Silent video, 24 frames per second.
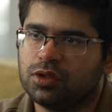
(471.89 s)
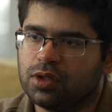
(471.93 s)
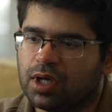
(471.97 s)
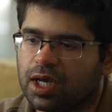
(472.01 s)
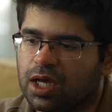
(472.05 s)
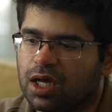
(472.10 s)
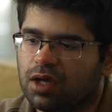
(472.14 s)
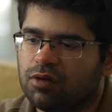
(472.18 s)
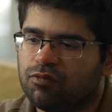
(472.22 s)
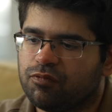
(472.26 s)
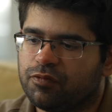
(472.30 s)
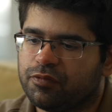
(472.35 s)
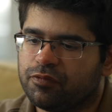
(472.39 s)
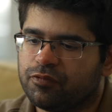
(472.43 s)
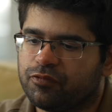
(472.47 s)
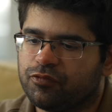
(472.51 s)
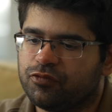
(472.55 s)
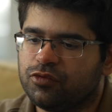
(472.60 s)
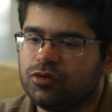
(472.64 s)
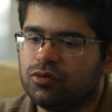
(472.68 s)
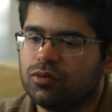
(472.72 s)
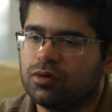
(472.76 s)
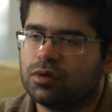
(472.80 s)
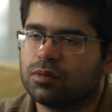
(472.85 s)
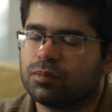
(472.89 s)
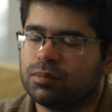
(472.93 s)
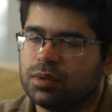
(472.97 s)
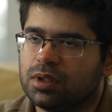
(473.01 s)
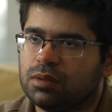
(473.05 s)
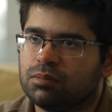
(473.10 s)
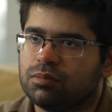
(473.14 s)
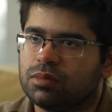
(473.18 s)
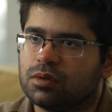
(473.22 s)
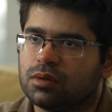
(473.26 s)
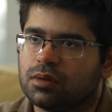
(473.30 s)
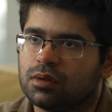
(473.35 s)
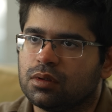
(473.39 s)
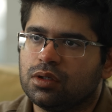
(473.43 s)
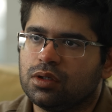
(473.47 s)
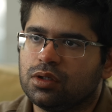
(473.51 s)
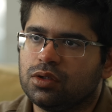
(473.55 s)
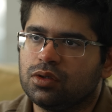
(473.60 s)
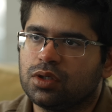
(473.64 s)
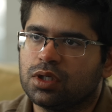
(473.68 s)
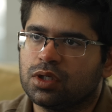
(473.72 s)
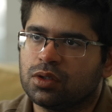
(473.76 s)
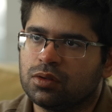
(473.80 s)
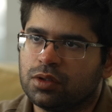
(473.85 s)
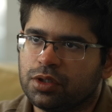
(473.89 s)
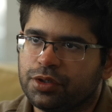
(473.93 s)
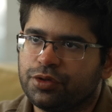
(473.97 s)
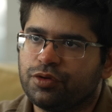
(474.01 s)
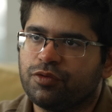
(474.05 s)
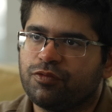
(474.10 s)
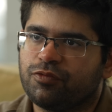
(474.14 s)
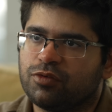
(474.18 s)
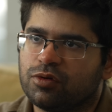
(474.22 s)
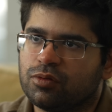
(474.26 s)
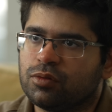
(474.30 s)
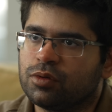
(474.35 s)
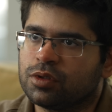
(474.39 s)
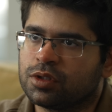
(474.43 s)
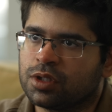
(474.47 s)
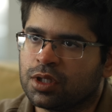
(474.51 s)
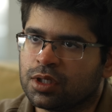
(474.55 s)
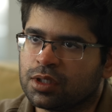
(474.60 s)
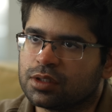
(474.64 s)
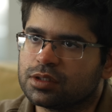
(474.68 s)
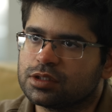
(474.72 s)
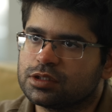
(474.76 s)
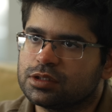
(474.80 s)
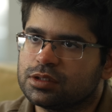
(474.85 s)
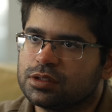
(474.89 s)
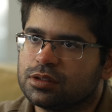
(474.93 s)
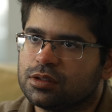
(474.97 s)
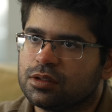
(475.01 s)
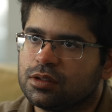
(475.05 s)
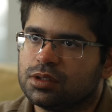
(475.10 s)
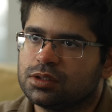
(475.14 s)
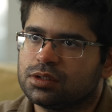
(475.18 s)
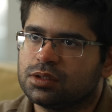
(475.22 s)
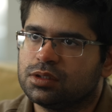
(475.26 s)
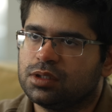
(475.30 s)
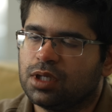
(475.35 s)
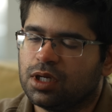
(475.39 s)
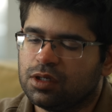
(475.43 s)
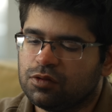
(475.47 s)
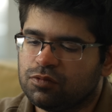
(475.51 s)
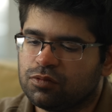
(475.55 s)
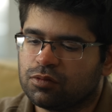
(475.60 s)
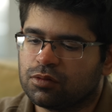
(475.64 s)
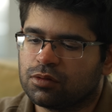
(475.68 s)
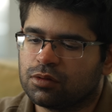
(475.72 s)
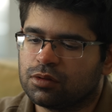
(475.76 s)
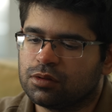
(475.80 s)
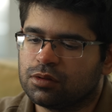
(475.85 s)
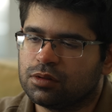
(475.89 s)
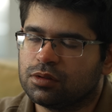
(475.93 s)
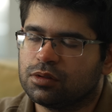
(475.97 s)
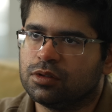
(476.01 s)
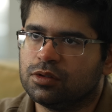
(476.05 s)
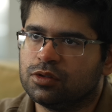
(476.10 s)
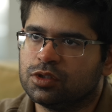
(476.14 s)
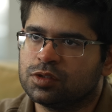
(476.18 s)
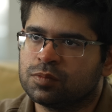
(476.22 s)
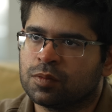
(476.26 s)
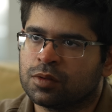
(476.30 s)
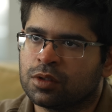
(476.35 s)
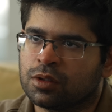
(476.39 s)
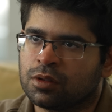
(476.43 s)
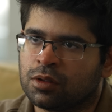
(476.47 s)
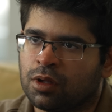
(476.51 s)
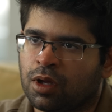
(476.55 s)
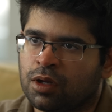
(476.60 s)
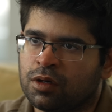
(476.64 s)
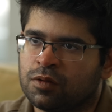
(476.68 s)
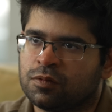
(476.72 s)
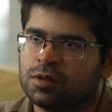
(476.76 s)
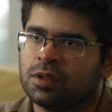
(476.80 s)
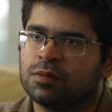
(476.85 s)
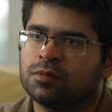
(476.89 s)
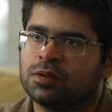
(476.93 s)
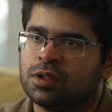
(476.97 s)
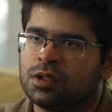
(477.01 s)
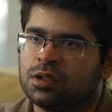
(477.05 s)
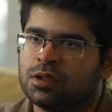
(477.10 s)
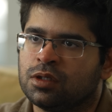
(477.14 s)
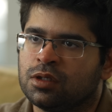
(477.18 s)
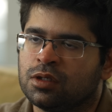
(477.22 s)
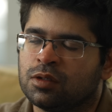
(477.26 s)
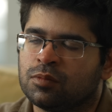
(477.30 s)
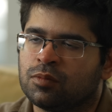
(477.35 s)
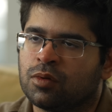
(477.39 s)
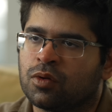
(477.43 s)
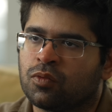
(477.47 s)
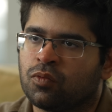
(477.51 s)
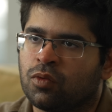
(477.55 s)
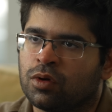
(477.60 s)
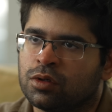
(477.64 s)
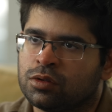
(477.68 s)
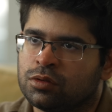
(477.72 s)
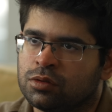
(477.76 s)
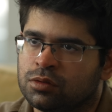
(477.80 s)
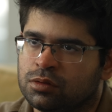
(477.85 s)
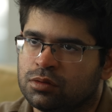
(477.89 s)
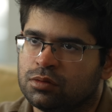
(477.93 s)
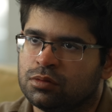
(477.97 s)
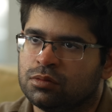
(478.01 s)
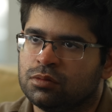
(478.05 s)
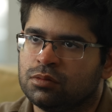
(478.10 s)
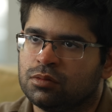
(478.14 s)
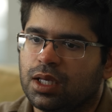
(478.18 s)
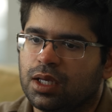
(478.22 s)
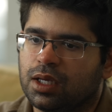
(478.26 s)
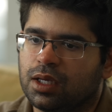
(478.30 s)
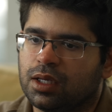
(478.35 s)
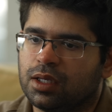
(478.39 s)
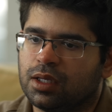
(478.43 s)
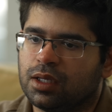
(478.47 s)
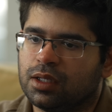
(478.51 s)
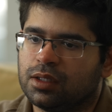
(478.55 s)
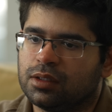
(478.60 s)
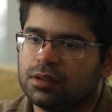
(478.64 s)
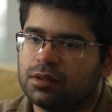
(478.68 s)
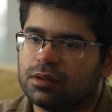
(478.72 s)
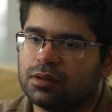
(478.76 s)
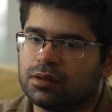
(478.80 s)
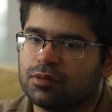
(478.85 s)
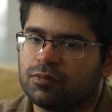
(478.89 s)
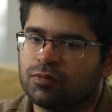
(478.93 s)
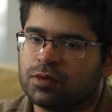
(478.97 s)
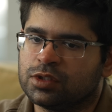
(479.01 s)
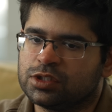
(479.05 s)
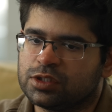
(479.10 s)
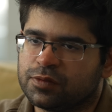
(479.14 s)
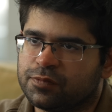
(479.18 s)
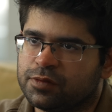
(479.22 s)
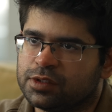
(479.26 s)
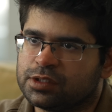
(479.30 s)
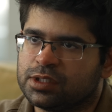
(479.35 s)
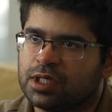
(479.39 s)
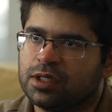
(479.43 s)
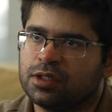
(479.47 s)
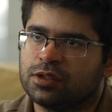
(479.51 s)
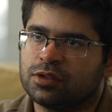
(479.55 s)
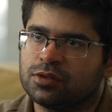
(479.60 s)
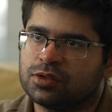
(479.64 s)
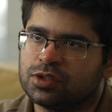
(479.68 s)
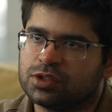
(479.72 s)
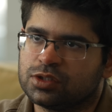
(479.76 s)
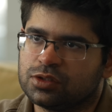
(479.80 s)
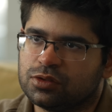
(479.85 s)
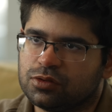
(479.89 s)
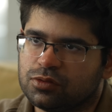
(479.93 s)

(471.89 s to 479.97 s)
you have fewer people, you can only do fewer things. So therefore, you spend a lot of time thinking about what to do. And once you've decided, you just